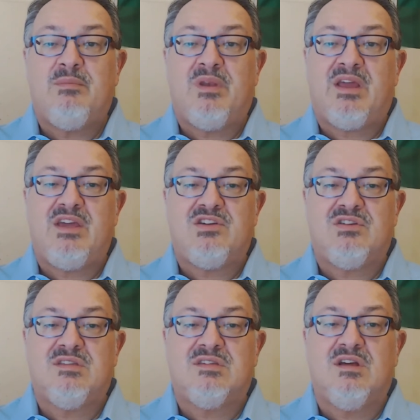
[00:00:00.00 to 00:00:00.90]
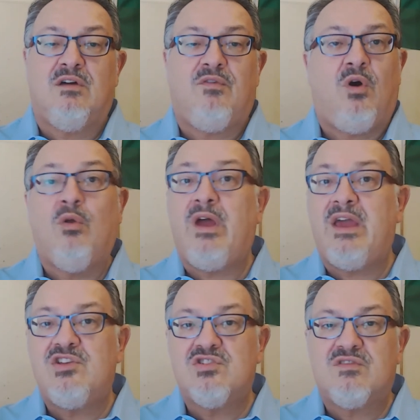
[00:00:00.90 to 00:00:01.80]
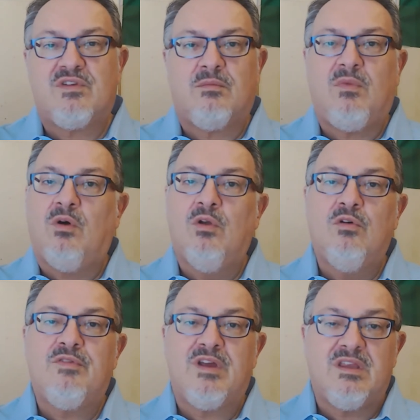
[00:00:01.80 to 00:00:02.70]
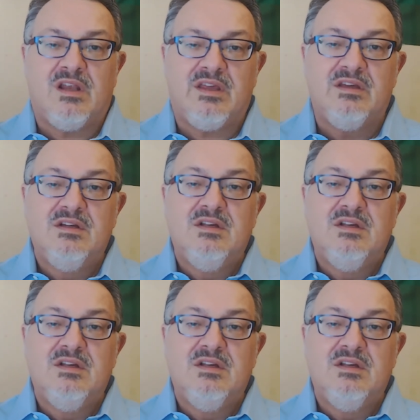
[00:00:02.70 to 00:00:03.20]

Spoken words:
applications of all ages from all over Italy